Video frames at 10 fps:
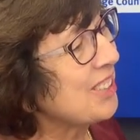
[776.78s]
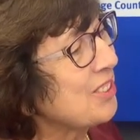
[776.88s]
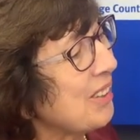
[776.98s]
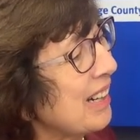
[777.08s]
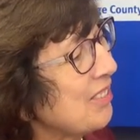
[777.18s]

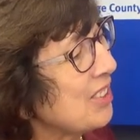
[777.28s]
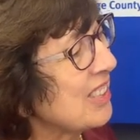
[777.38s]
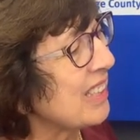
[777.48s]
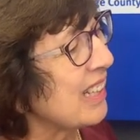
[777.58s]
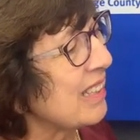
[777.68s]
driver
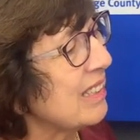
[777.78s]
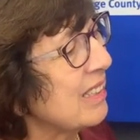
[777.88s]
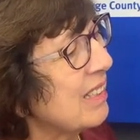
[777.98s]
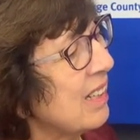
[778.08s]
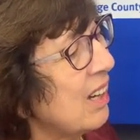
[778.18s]
said,
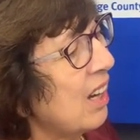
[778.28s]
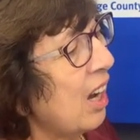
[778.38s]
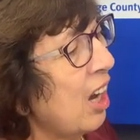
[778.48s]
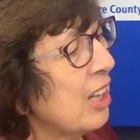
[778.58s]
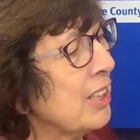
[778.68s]

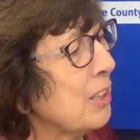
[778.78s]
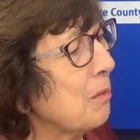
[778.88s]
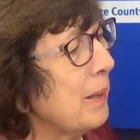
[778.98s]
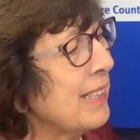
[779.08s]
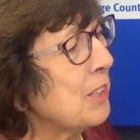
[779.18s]
"All little
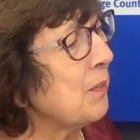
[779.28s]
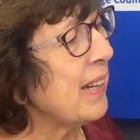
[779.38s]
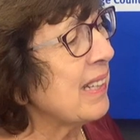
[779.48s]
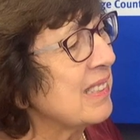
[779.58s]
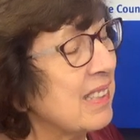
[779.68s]
race
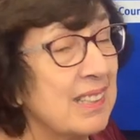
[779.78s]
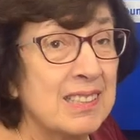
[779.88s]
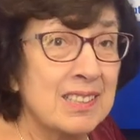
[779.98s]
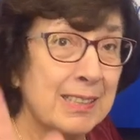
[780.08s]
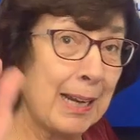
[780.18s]
fans,
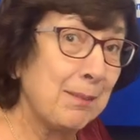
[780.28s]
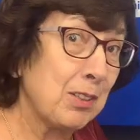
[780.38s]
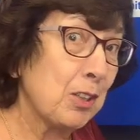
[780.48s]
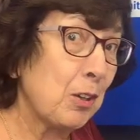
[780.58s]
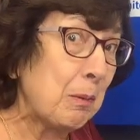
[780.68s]
it's time to
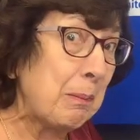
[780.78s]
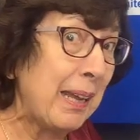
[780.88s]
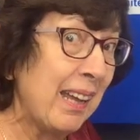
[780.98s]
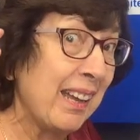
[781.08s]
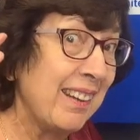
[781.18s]
go to
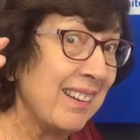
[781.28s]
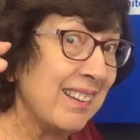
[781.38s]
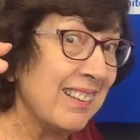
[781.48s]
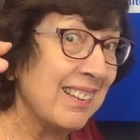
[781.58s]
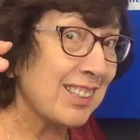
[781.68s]
bed.
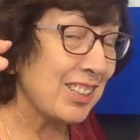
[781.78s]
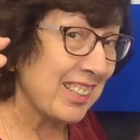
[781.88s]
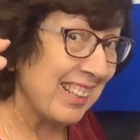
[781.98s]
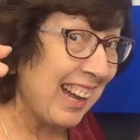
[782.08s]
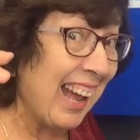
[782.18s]

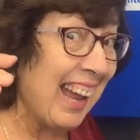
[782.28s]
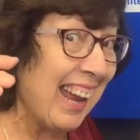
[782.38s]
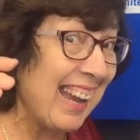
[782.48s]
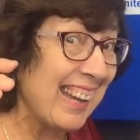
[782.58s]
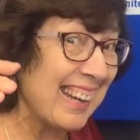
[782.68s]
Good
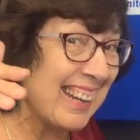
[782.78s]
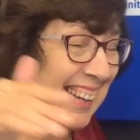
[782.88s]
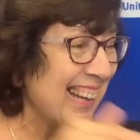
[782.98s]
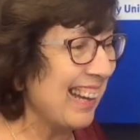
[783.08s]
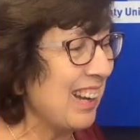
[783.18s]

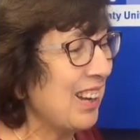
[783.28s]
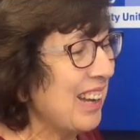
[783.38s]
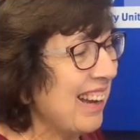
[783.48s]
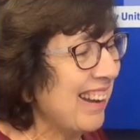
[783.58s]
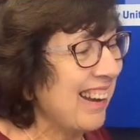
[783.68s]

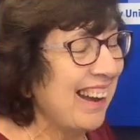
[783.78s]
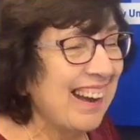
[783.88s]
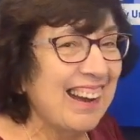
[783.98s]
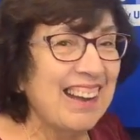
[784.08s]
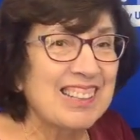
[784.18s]
night."
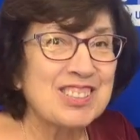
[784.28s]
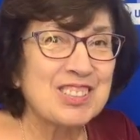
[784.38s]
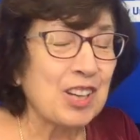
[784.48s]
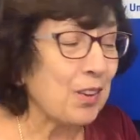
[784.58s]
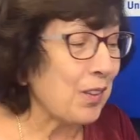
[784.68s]
So